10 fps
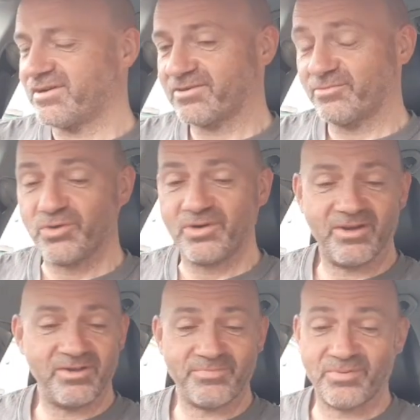I
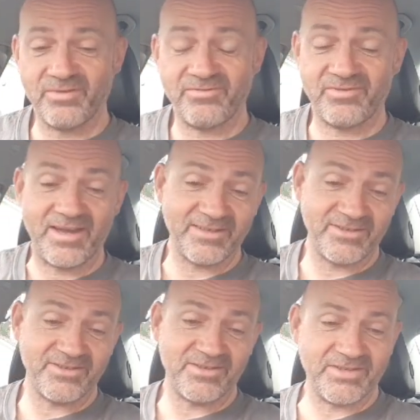wouldn't like probably
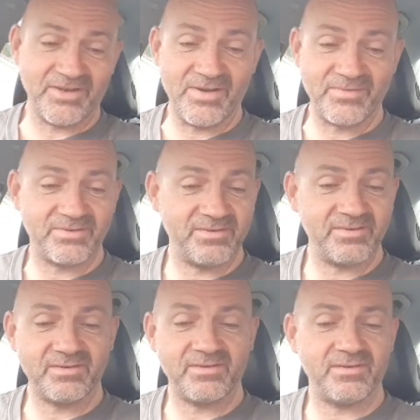thousands of times.
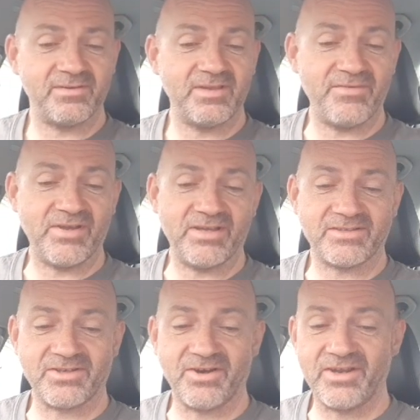Never
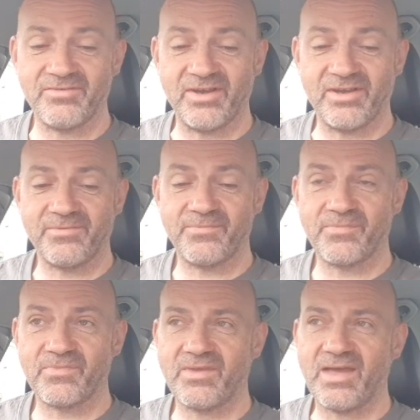get tired of it.
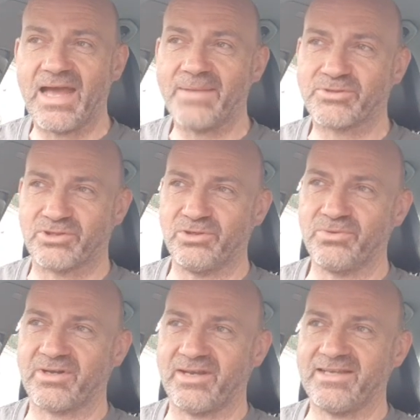
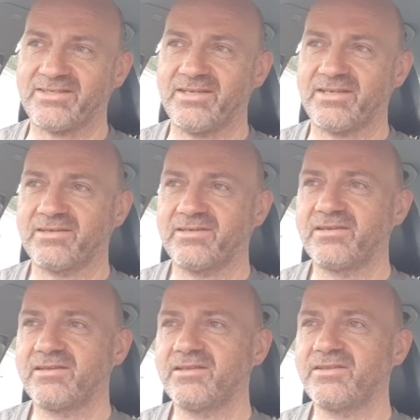Absolute classic.
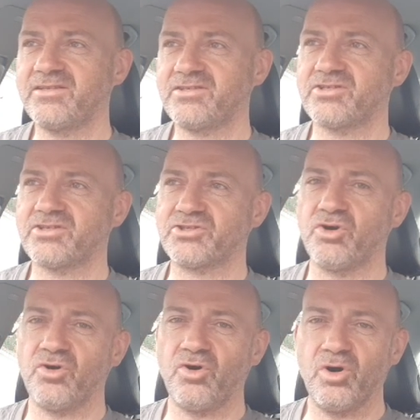This is the
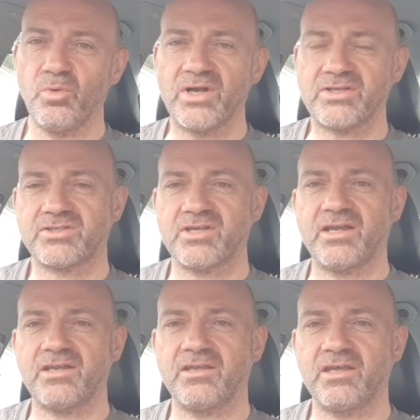song I always
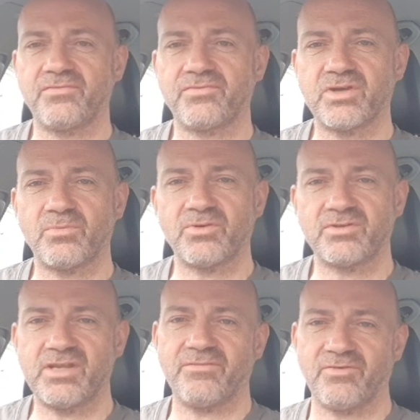say that if
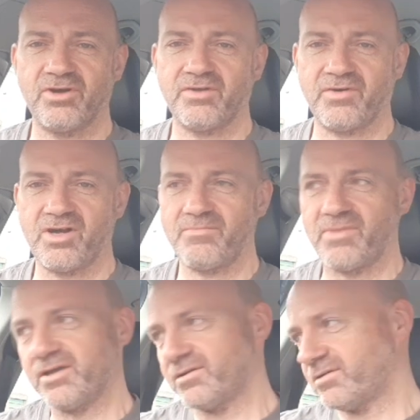someone's never heard of
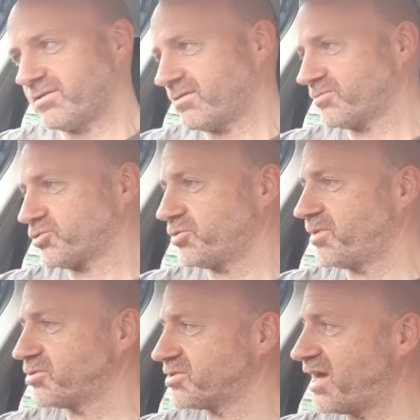Iron Maiden, and I'm
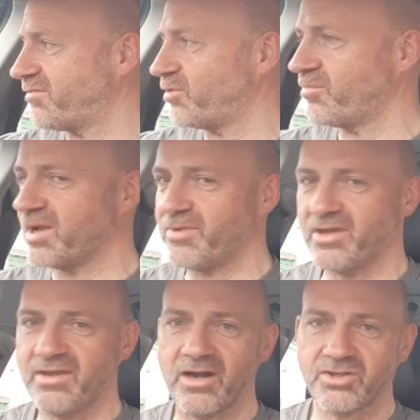sure most have, or
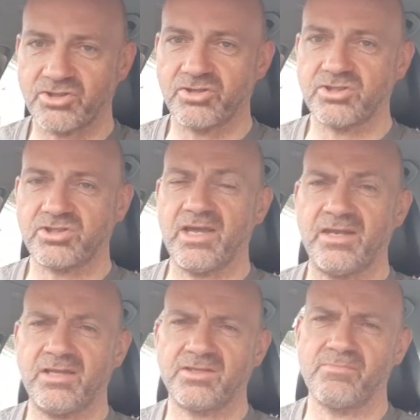maybe a youngster just
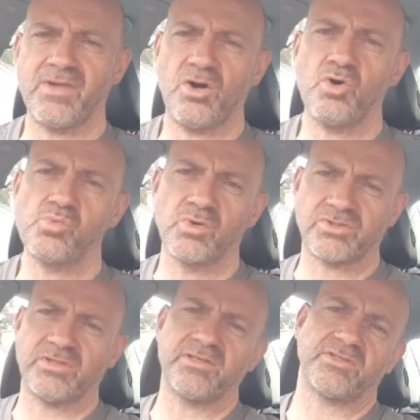getting into metal who
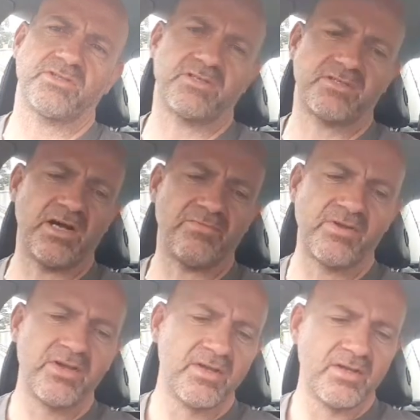wants to listen to stuff,